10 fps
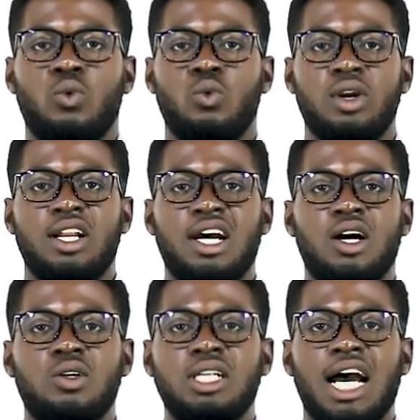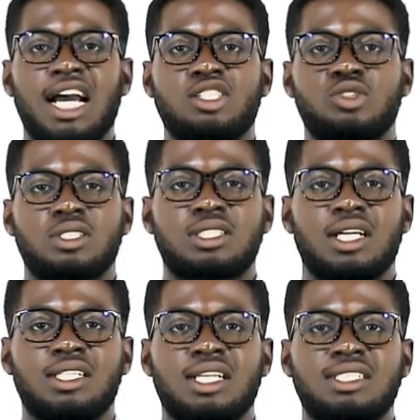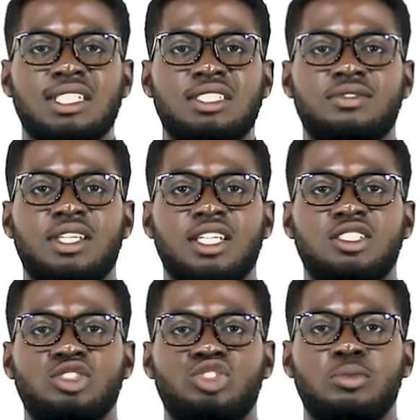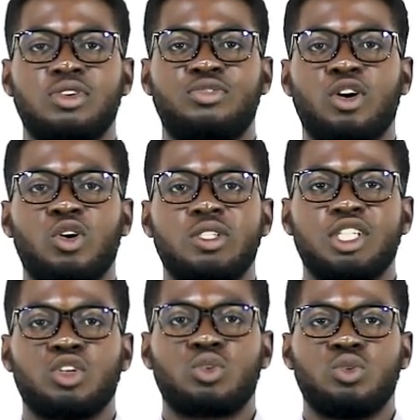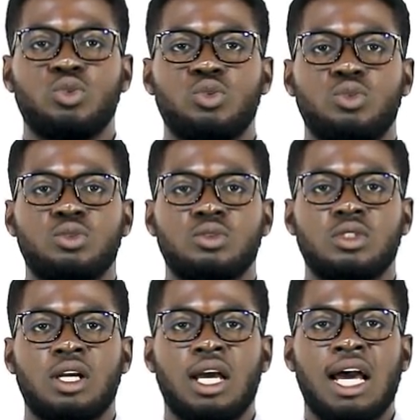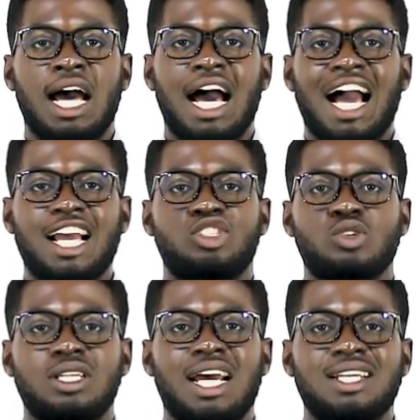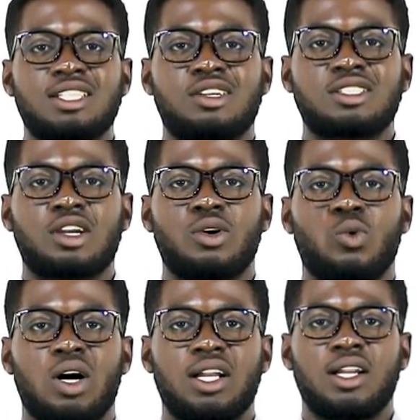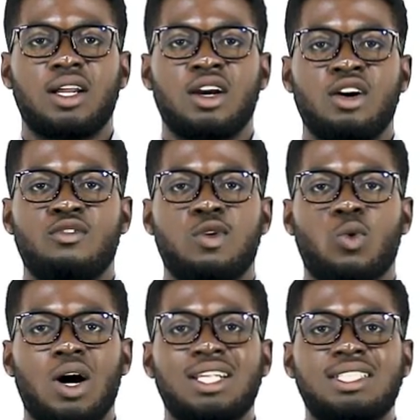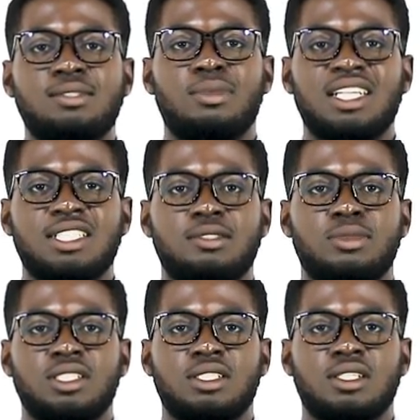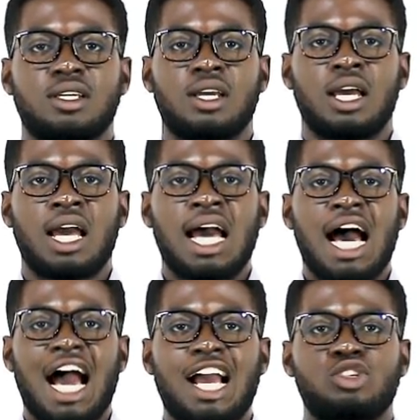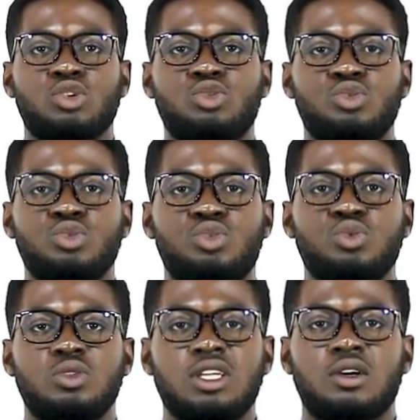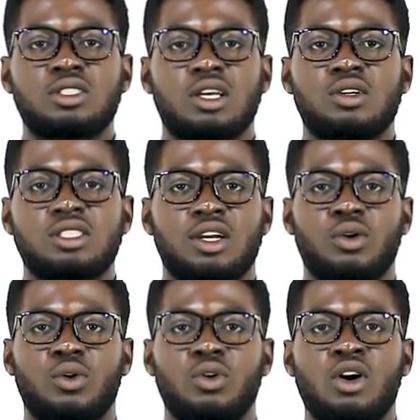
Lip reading: Renowned ISO standard certifications to be followed include ISO 9001 for quality management, ISO 22000